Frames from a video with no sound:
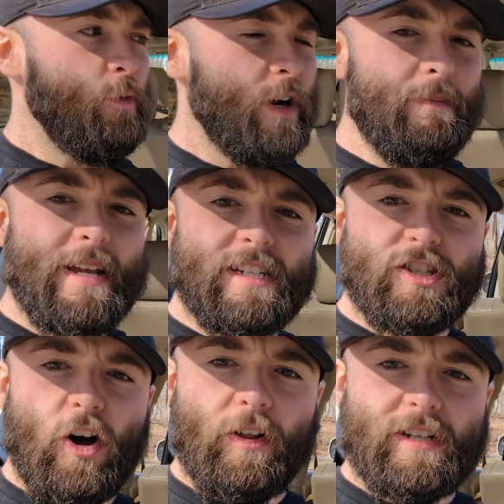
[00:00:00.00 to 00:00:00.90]
we're going to be
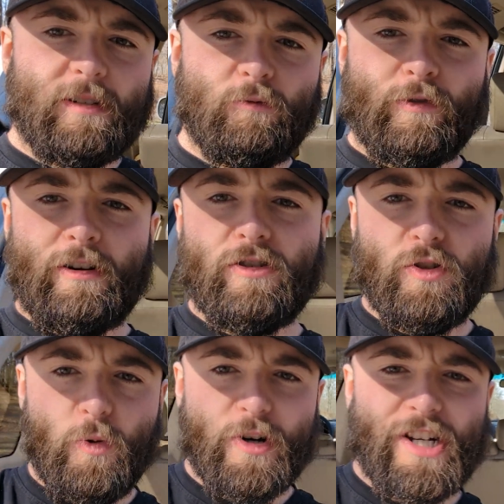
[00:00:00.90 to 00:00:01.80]
installing some rear
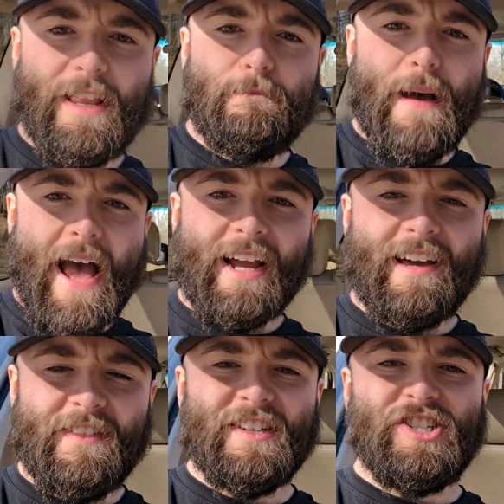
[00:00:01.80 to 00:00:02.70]
storage in the back
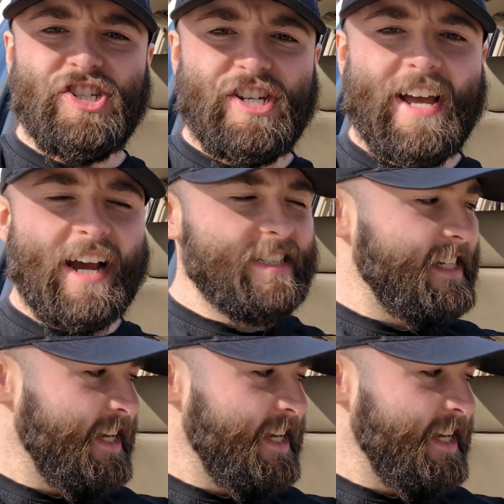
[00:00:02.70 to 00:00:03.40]
of the GX